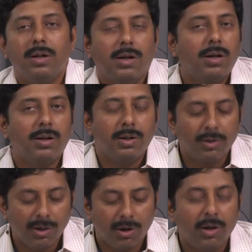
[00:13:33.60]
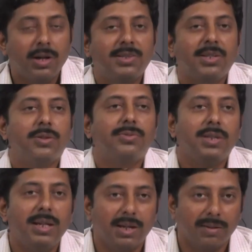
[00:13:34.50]
an ordered set of
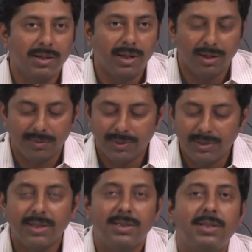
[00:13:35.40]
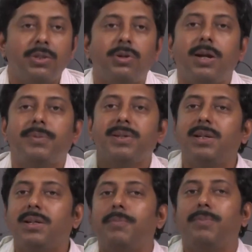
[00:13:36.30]
3 real numbers, and then it would
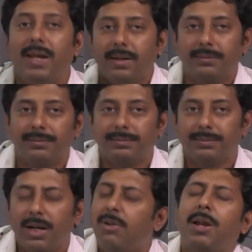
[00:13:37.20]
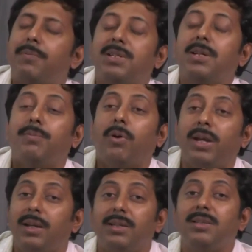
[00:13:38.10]
represent a plane. It would represent a
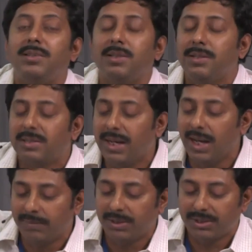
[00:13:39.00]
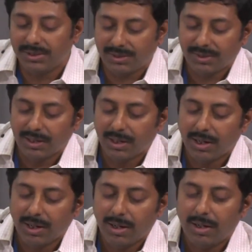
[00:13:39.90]
point in 3 dimensions.
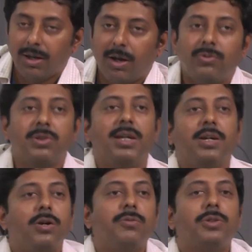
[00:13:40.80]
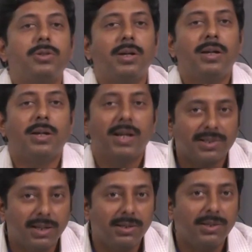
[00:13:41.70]
Of course, I can
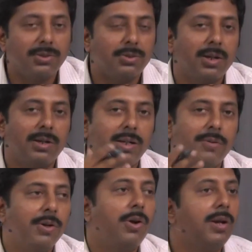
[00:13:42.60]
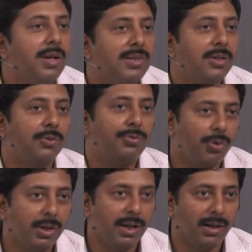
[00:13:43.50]
extend this. I can give you an ordered set of
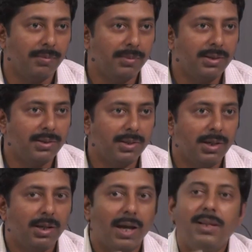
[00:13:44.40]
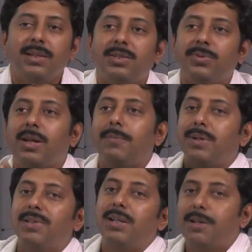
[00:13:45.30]
4 real numbers, and this will
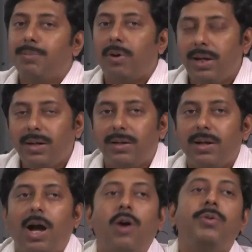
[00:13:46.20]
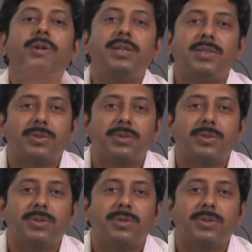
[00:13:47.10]
represent a point. However,